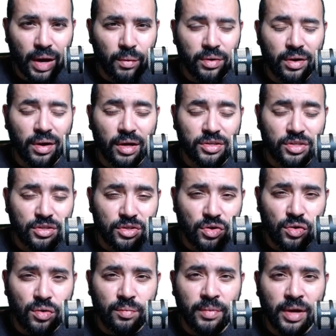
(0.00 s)
I would
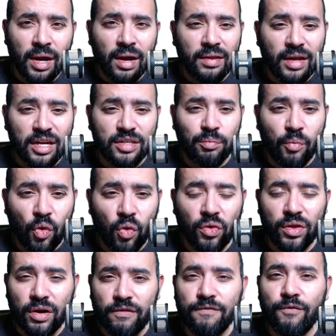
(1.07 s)
assume that it's more
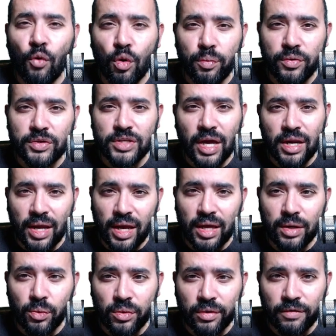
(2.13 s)
than a 4%
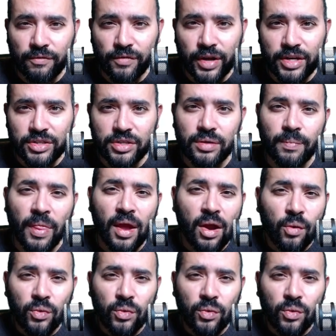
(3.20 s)
annual inflation,